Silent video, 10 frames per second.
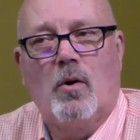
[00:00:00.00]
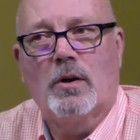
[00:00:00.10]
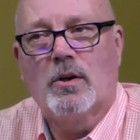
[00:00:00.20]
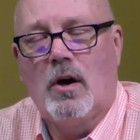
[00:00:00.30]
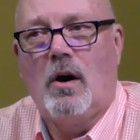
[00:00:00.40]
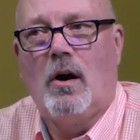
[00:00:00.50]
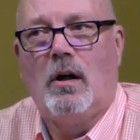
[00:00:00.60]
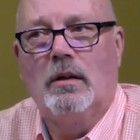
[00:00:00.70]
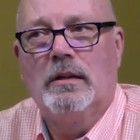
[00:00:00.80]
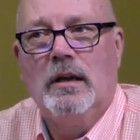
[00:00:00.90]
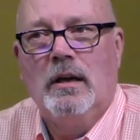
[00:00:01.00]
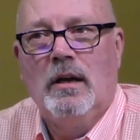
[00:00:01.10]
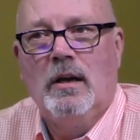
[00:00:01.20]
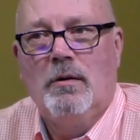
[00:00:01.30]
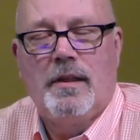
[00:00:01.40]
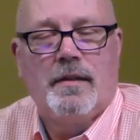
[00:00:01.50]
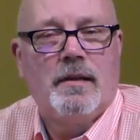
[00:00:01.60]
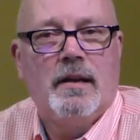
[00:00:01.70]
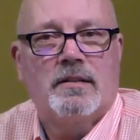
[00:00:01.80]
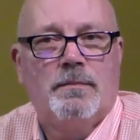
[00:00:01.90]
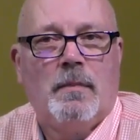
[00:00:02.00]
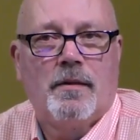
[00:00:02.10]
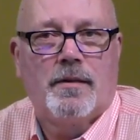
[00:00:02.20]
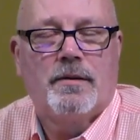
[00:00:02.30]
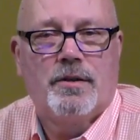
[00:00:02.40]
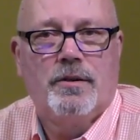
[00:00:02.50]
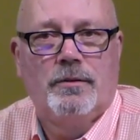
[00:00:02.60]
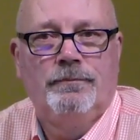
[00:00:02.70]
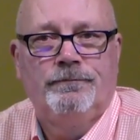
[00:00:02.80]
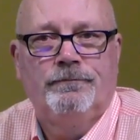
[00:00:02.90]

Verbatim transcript: or called within the next month or two